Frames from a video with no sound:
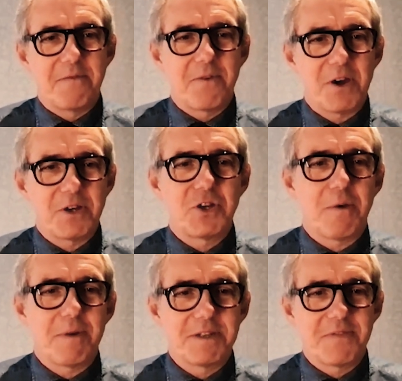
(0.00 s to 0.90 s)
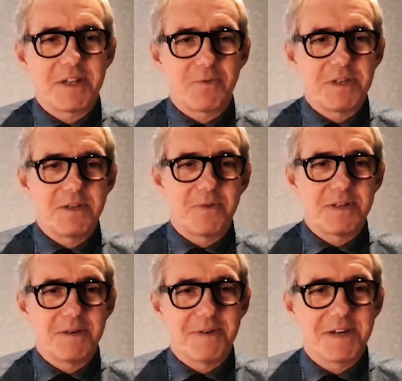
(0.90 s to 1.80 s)
first showings of their
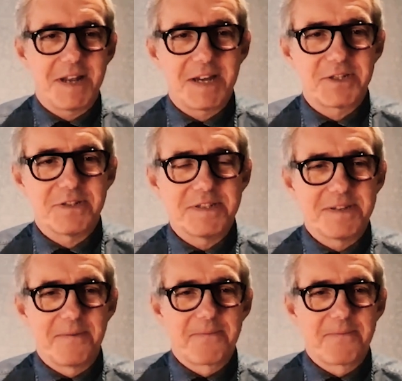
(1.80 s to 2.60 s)
2021 collections.